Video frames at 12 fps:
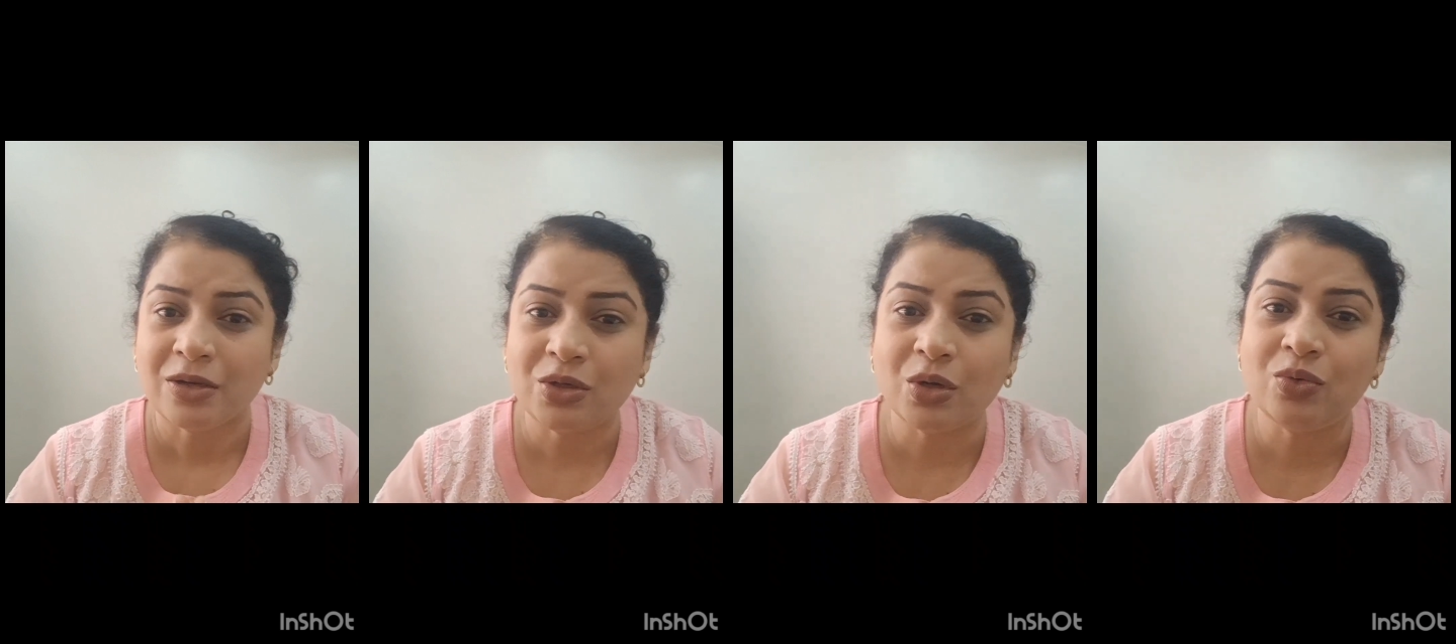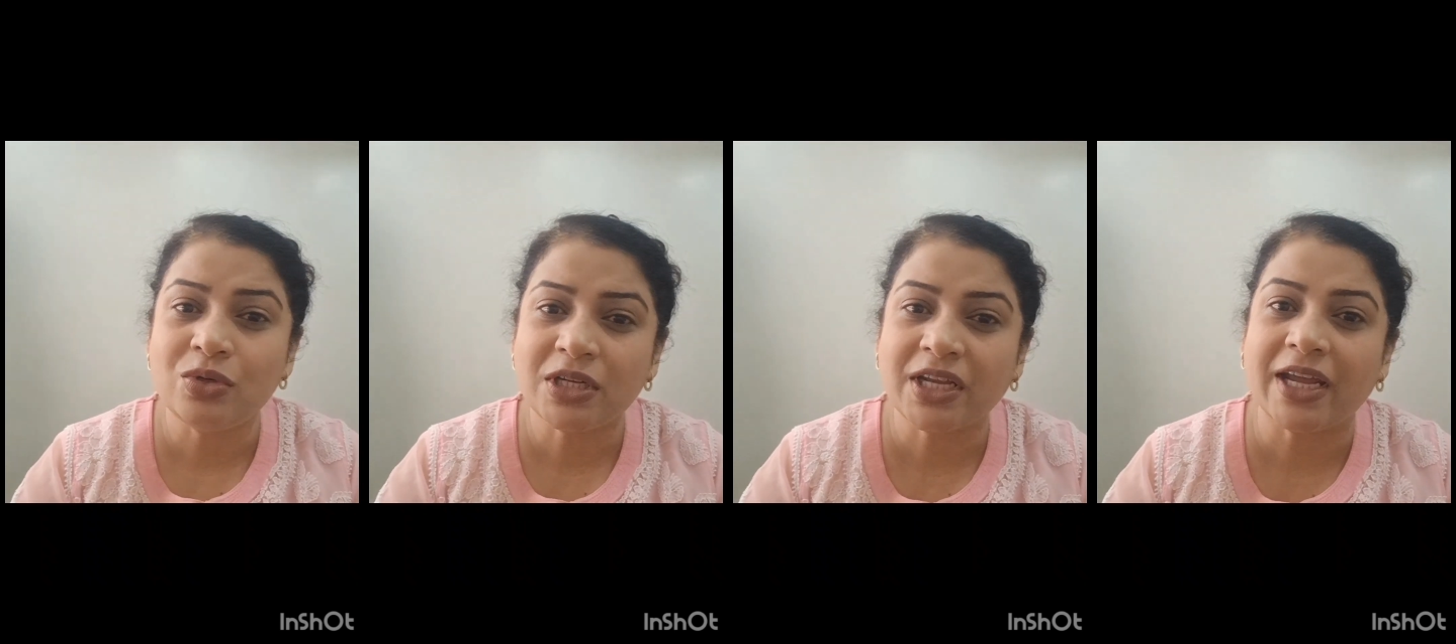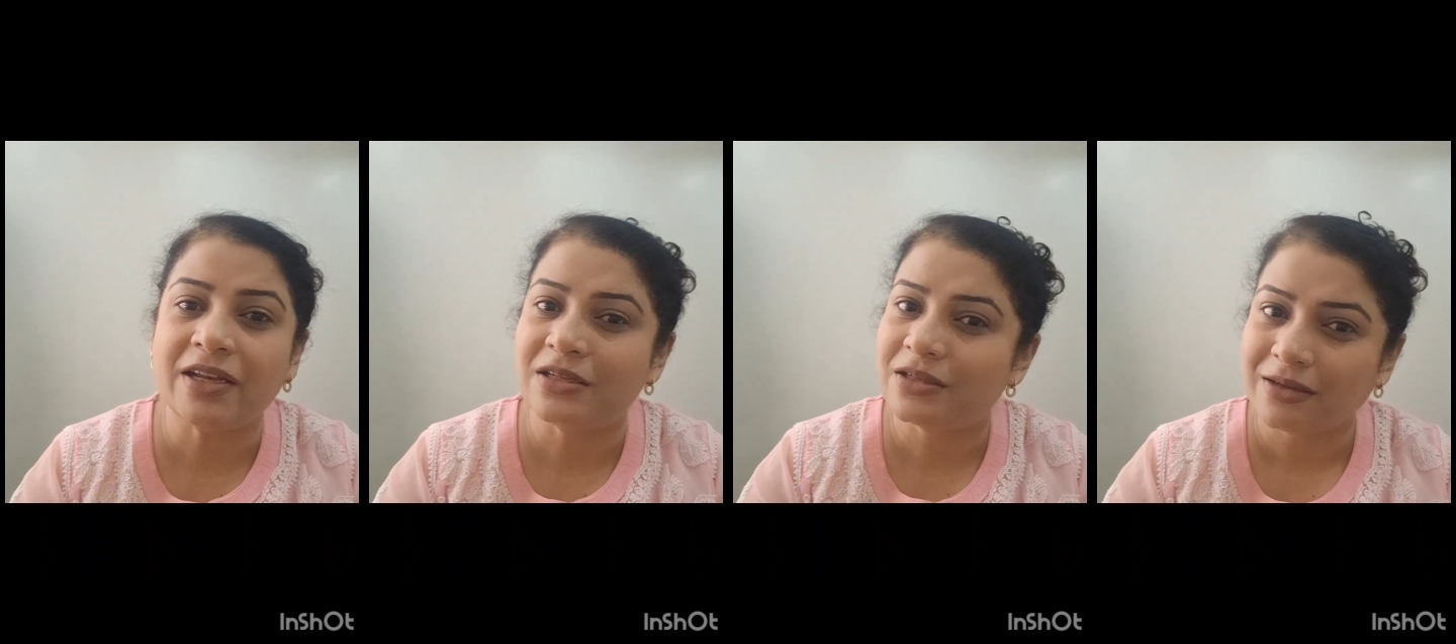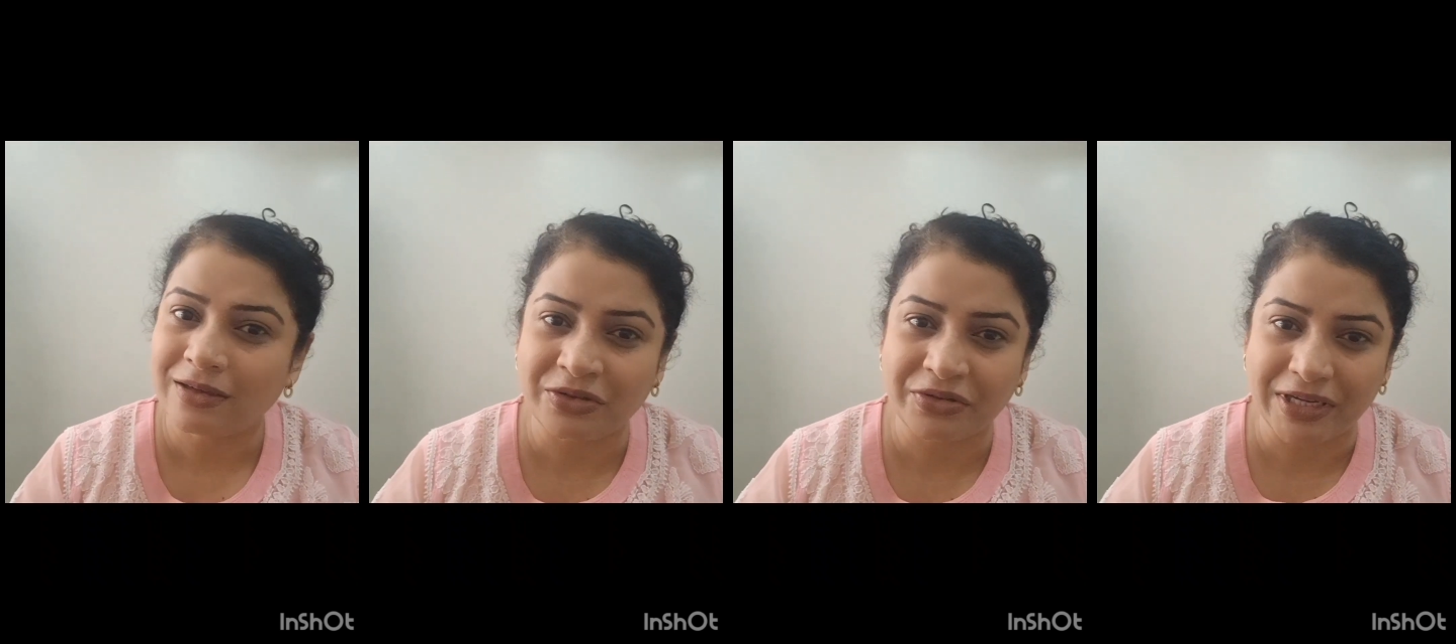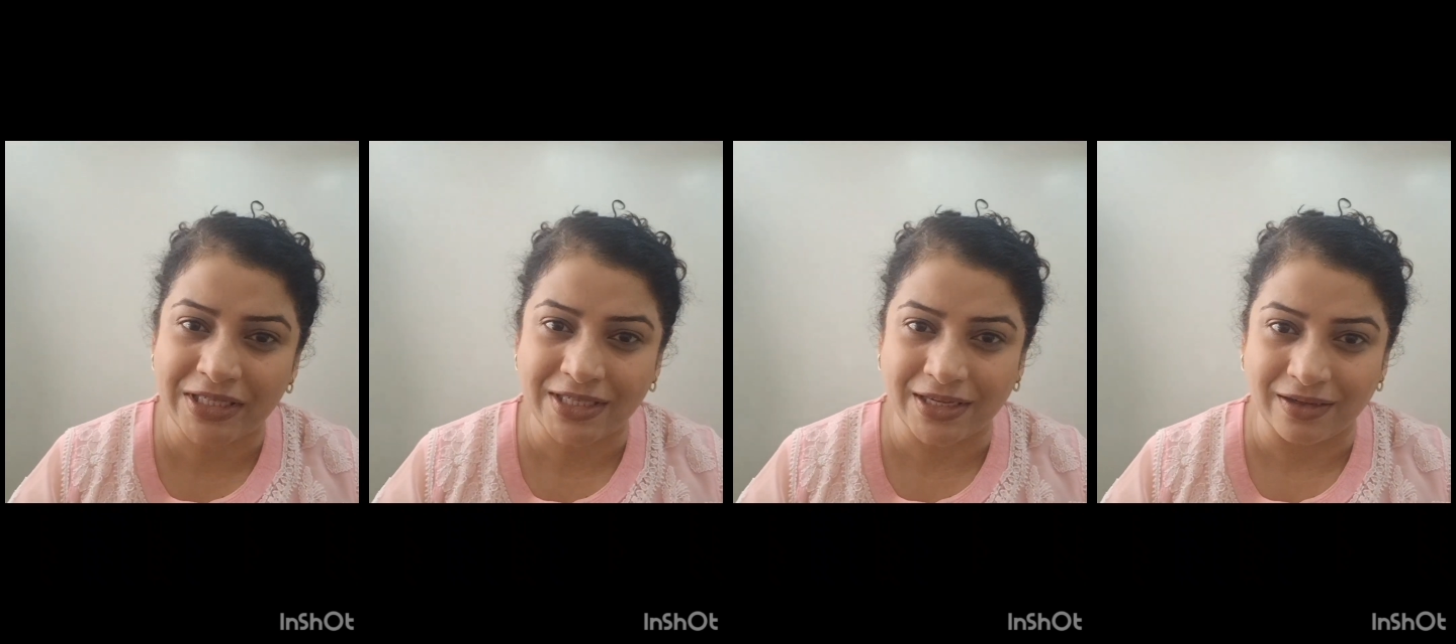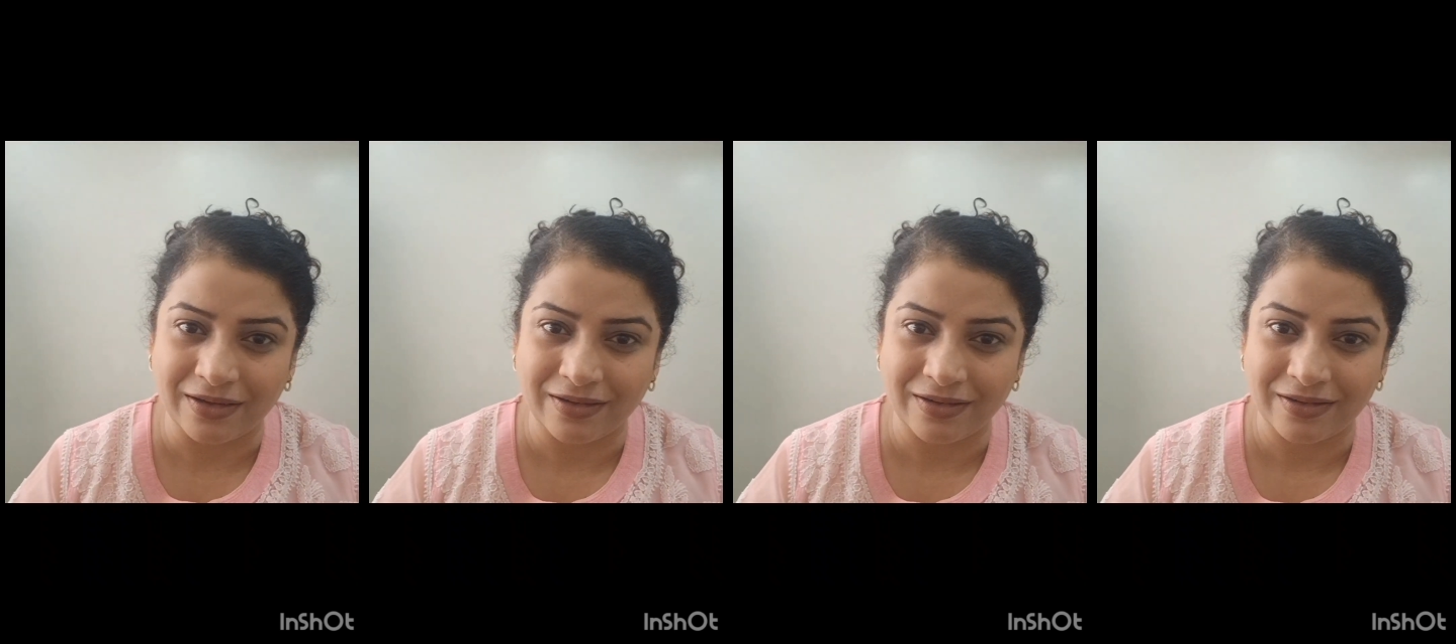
don't get addressing.